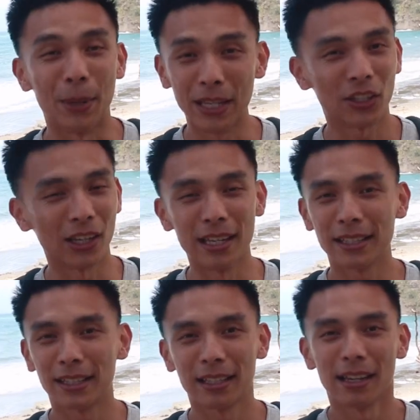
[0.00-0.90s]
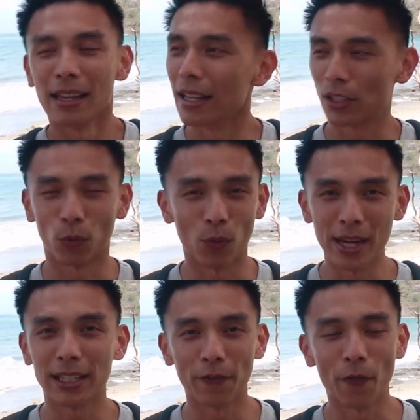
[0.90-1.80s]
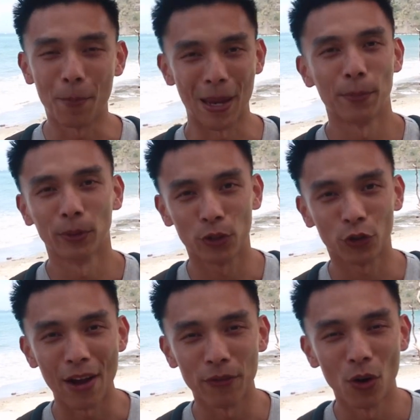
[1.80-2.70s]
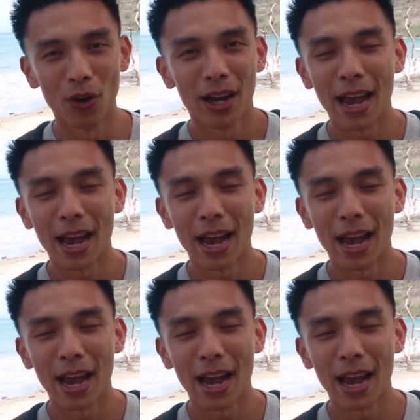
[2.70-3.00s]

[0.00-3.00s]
Beaches, it's a reason for people to travel,